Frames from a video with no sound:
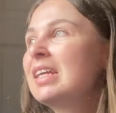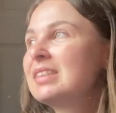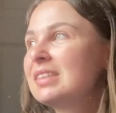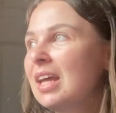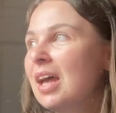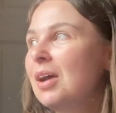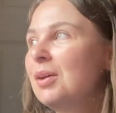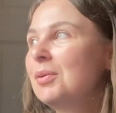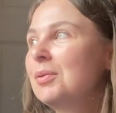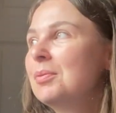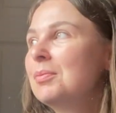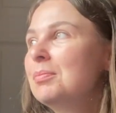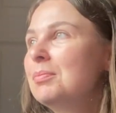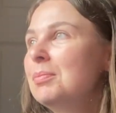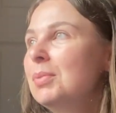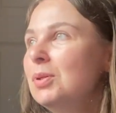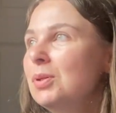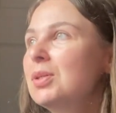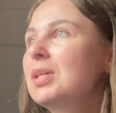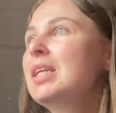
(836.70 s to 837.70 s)
So,
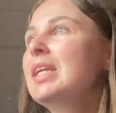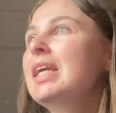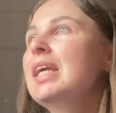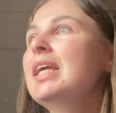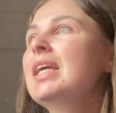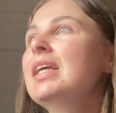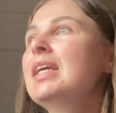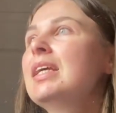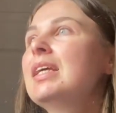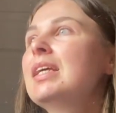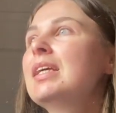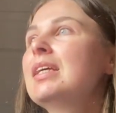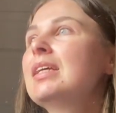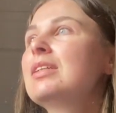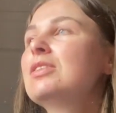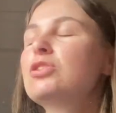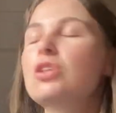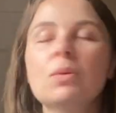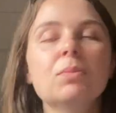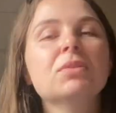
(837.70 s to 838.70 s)
but luckily,
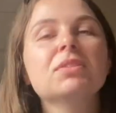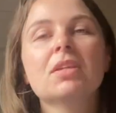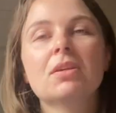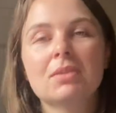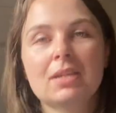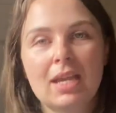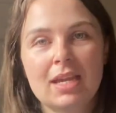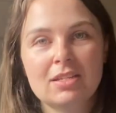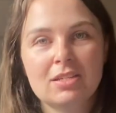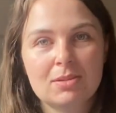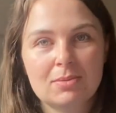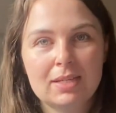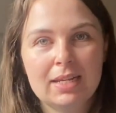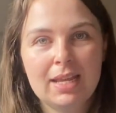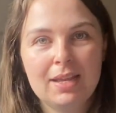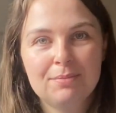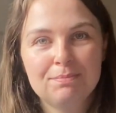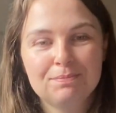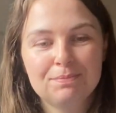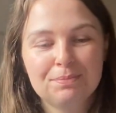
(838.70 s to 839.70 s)
Tom was okay doing
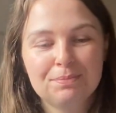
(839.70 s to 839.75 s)
it.